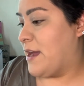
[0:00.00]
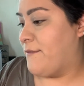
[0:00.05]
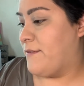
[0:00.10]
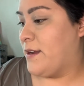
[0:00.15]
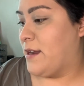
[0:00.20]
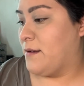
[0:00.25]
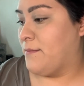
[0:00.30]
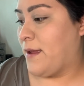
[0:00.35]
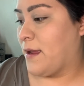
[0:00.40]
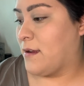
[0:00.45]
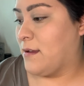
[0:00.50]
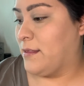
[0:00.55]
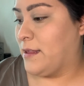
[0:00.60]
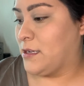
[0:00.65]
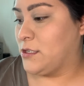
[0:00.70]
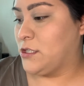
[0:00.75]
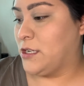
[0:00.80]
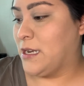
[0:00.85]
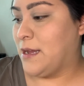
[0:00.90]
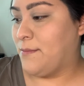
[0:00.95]
it in my
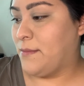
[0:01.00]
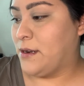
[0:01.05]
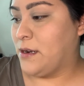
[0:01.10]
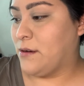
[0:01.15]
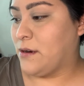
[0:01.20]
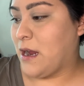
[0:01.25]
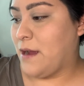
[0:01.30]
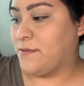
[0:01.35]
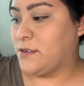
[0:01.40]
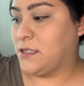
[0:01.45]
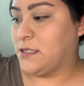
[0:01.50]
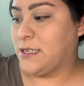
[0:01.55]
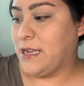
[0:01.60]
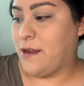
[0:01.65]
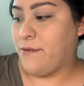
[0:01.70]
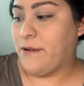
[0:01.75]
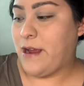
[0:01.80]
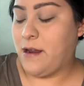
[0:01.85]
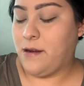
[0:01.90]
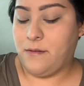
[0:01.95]
collection. I'm going to grab just a
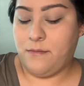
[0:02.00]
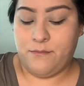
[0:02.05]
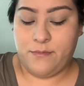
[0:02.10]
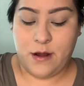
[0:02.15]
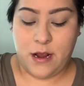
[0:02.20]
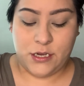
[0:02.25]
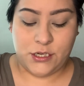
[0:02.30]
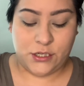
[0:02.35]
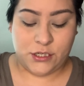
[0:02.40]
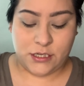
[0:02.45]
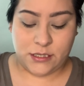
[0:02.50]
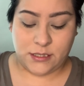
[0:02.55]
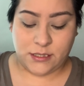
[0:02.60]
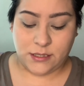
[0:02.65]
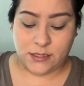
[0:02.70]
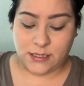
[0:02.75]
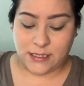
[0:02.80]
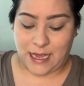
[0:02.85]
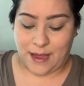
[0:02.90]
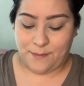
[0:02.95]
random brush just to
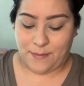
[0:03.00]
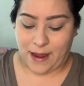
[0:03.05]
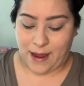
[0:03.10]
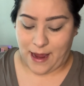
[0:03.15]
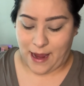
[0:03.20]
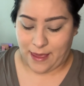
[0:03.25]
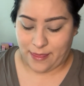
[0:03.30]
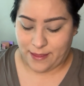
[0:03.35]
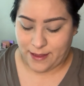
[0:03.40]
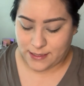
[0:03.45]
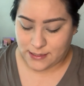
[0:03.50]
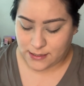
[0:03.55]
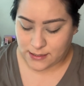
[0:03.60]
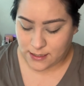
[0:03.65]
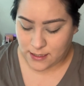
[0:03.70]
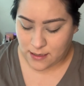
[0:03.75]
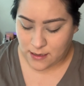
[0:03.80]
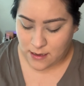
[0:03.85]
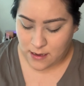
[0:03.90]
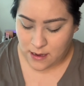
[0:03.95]
set my eyelids.
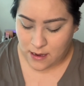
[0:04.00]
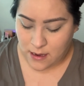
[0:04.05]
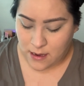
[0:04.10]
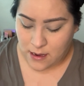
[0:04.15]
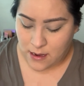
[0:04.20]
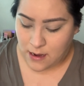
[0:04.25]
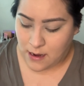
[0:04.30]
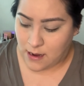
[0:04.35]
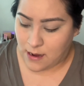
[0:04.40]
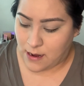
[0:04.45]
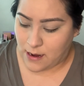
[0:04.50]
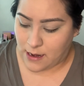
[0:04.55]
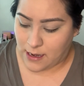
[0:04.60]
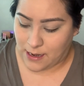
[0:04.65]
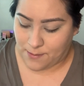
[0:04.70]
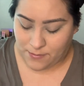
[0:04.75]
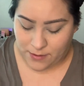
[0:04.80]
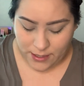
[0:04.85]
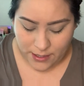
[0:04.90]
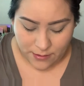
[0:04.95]
And
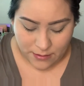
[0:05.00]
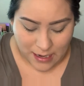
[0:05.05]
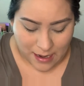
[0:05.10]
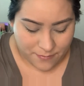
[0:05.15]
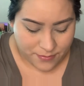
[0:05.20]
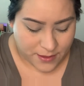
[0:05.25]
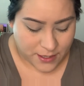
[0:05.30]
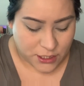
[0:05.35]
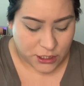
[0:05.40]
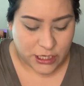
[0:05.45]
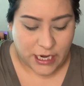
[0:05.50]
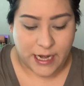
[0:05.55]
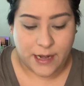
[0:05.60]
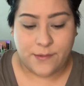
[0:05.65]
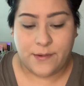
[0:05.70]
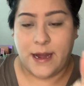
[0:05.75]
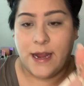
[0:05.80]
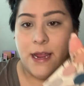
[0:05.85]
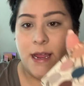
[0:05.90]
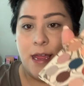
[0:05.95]
I'm going to grab this shade
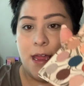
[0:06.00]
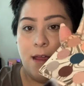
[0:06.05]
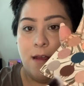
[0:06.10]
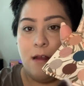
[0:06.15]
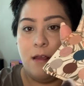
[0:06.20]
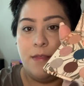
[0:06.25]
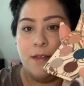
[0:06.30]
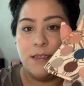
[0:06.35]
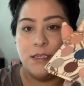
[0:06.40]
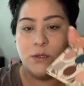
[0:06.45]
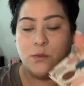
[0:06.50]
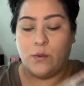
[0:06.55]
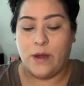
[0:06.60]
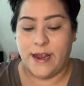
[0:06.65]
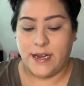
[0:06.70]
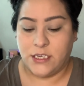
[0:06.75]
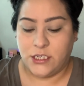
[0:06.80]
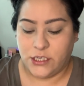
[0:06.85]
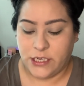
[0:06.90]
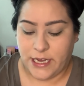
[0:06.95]
right here, this
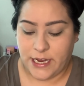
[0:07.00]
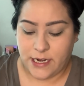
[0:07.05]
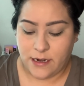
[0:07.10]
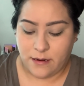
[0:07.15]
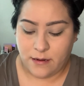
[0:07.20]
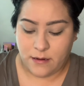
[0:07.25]
white shade,